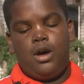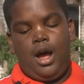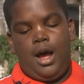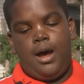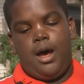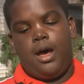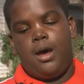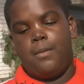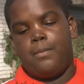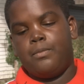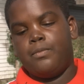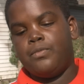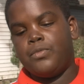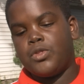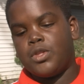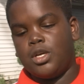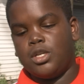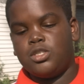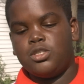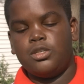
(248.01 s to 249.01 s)
I'm
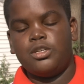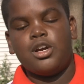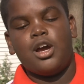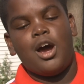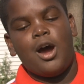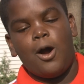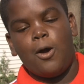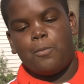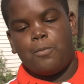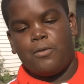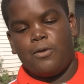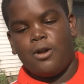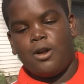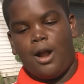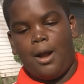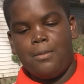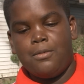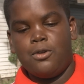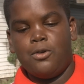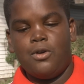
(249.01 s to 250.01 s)
a junior helper.
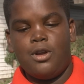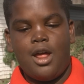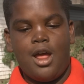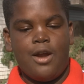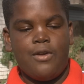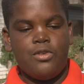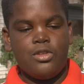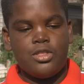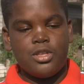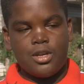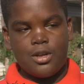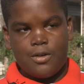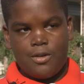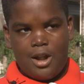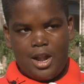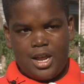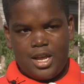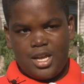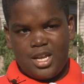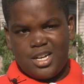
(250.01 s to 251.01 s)
I'm doing everything
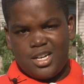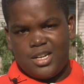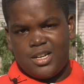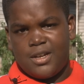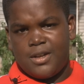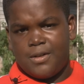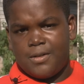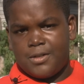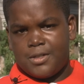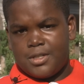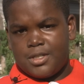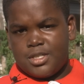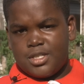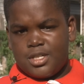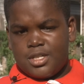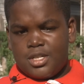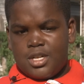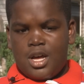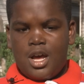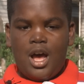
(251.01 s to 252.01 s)
right.
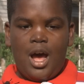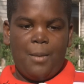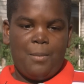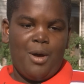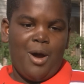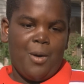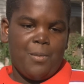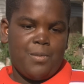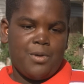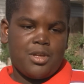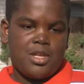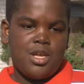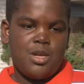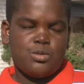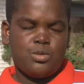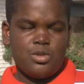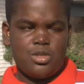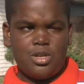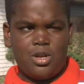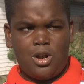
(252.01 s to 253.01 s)
I'm helping
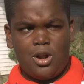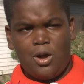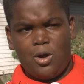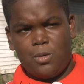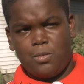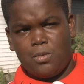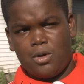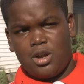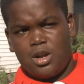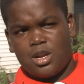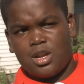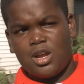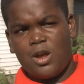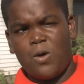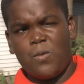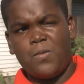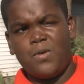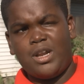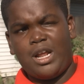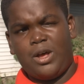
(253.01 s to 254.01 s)
kids with their homework,
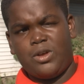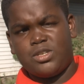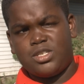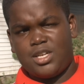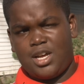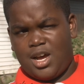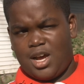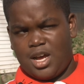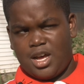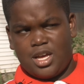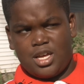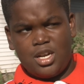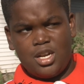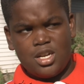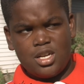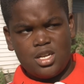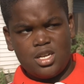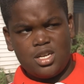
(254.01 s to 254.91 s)
helping outside,